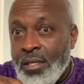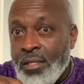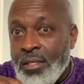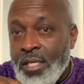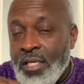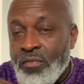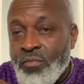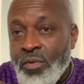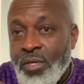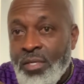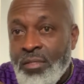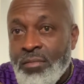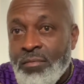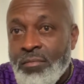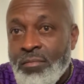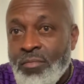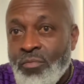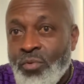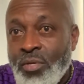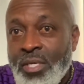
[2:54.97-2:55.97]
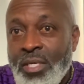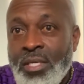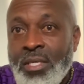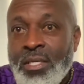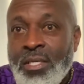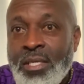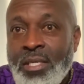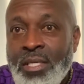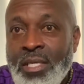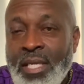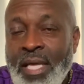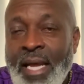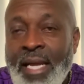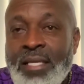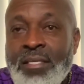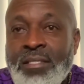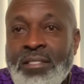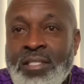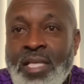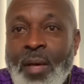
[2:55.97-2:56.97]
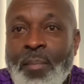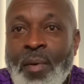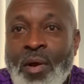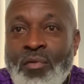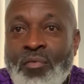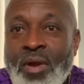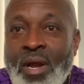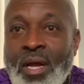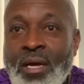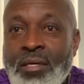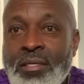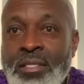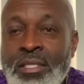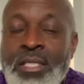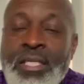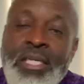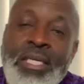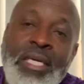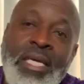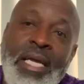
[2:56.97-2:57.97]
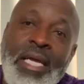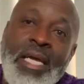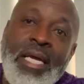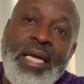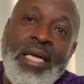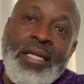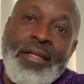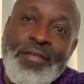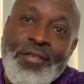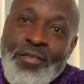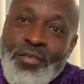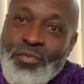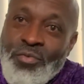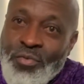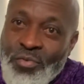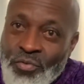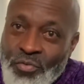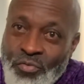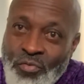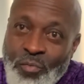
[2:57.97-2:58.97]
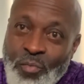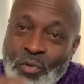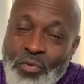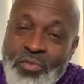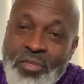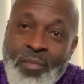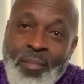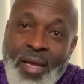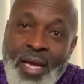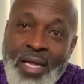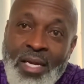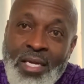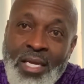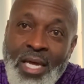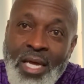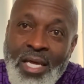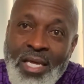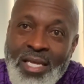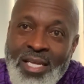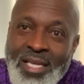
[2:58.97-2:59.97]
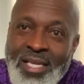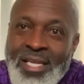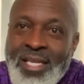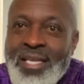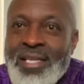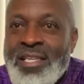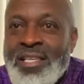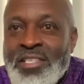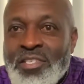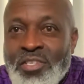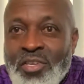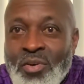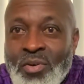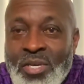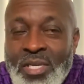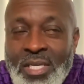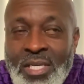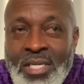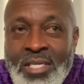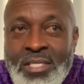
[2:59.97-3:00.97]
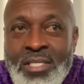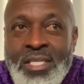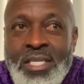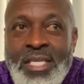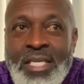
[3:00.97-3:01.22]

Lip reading: guess what? We actually stop our round and you move to the back of the line. So it's